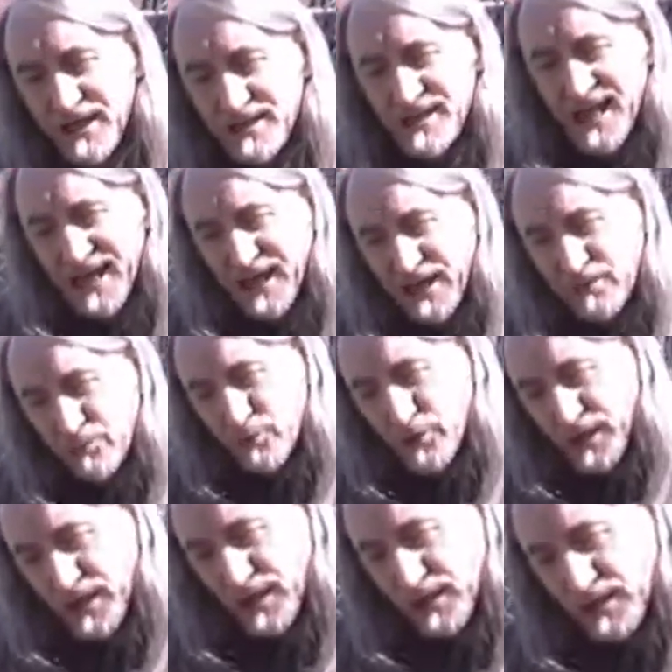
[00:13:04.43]
Take and
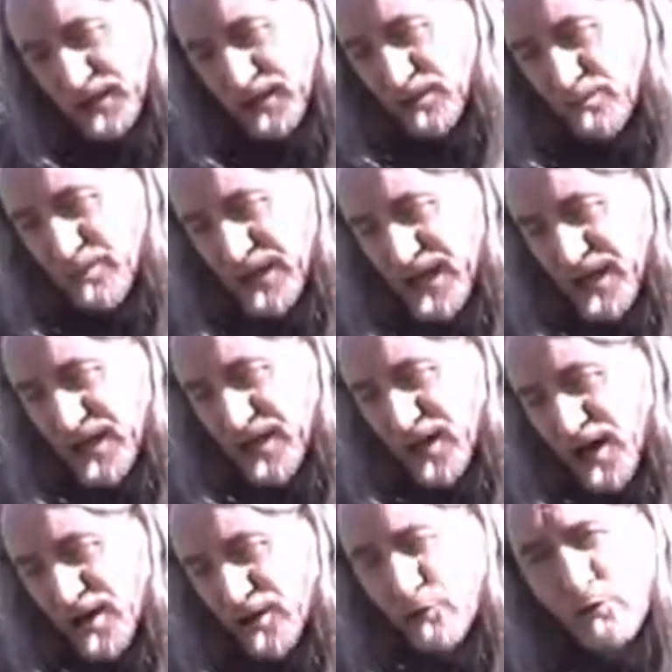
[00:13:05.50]
put a little bead
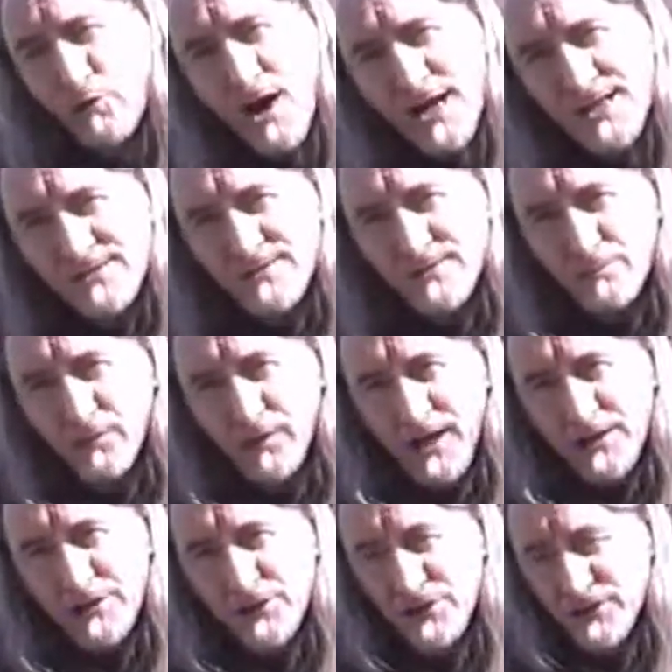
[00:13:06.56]
across the
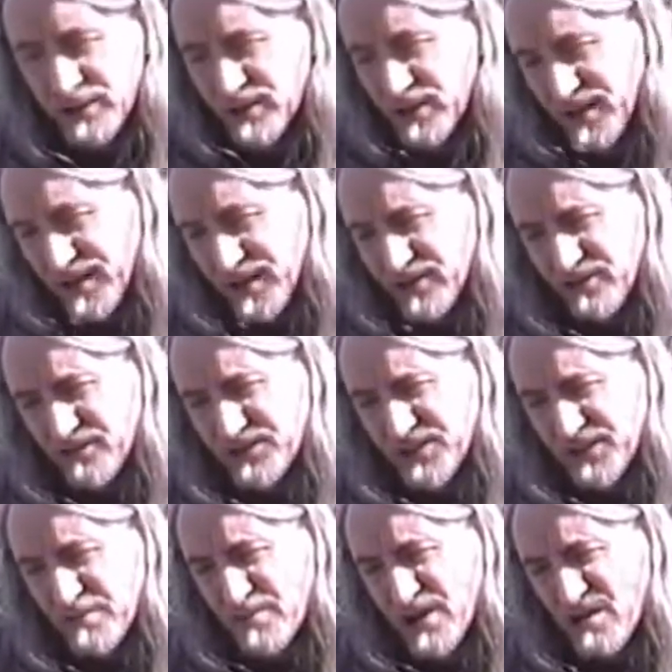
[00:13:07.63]
brush
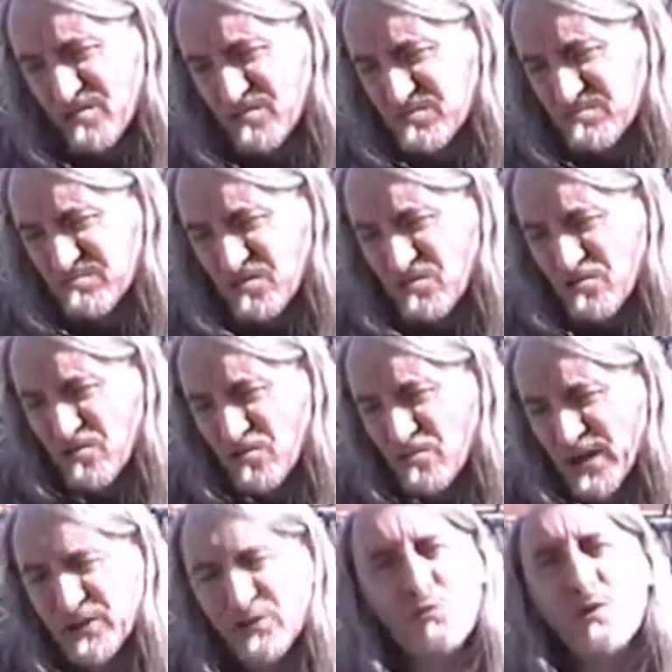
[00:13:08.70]
using about
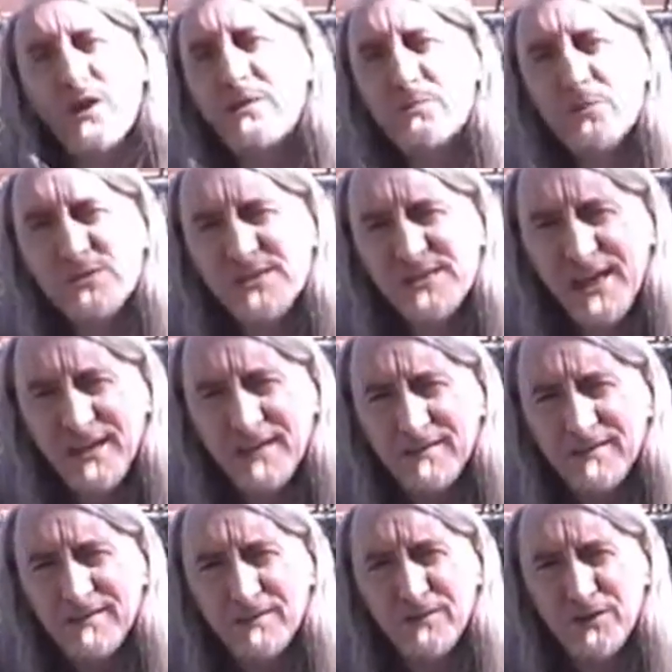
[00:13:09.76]
20%
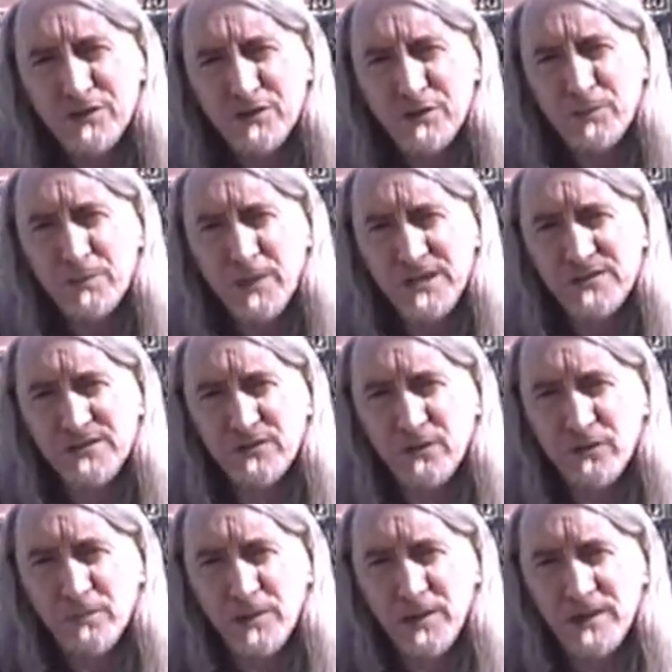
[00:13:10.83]
of the toothpaste you
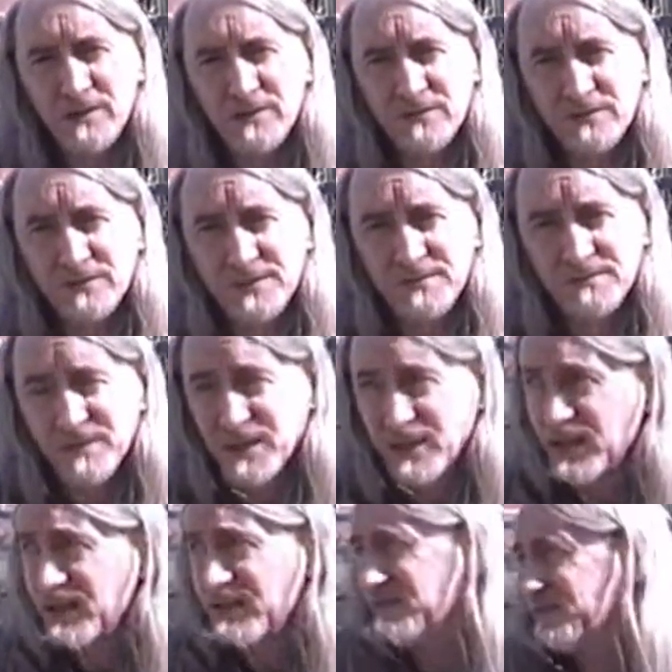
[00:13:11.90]
normally use.
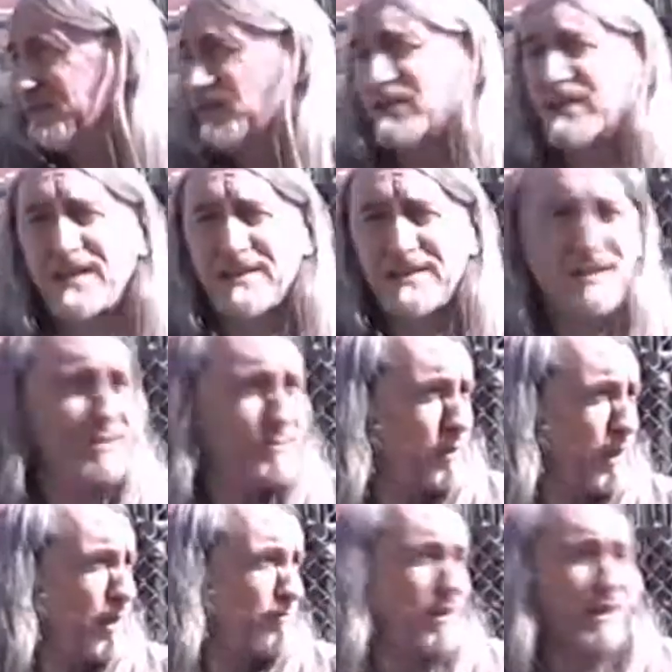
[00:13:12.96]
So look at it this
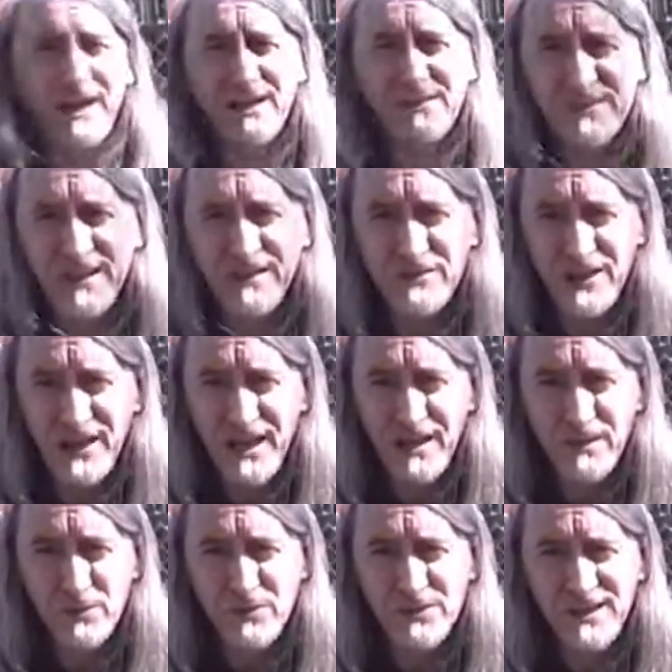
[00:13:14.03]
way, already I've saved you
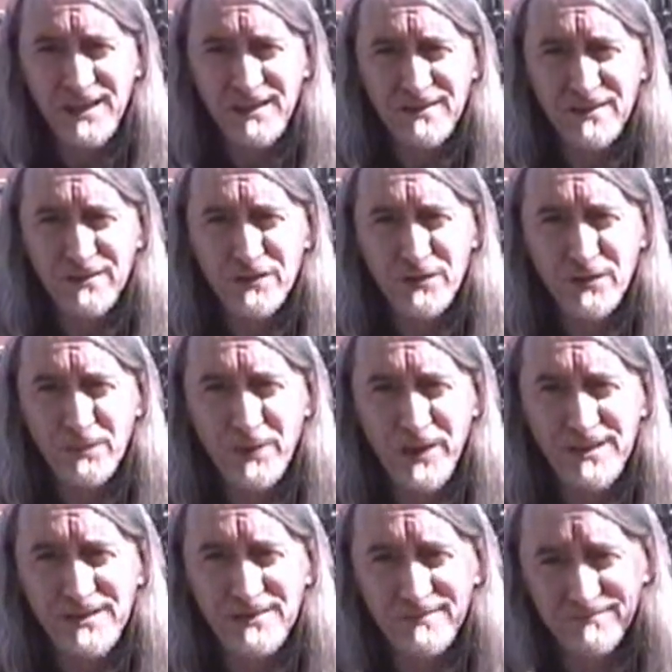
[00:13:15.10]
80% in your
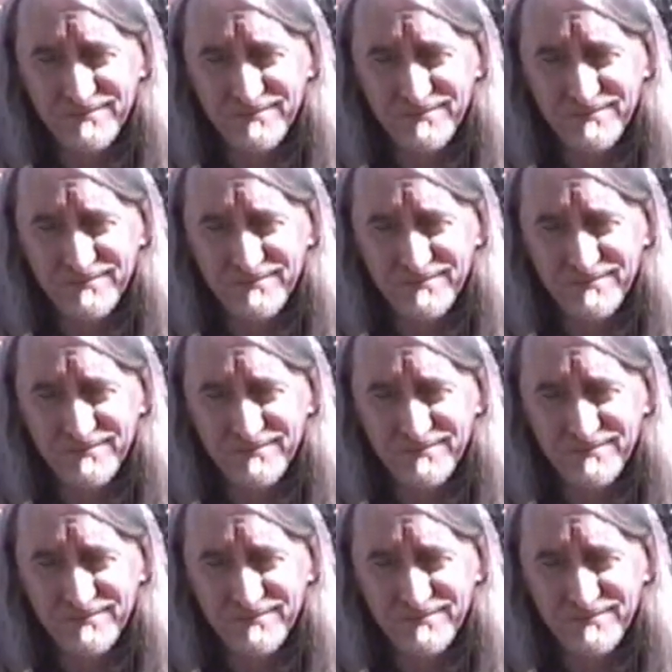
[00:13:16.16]
toothpaste.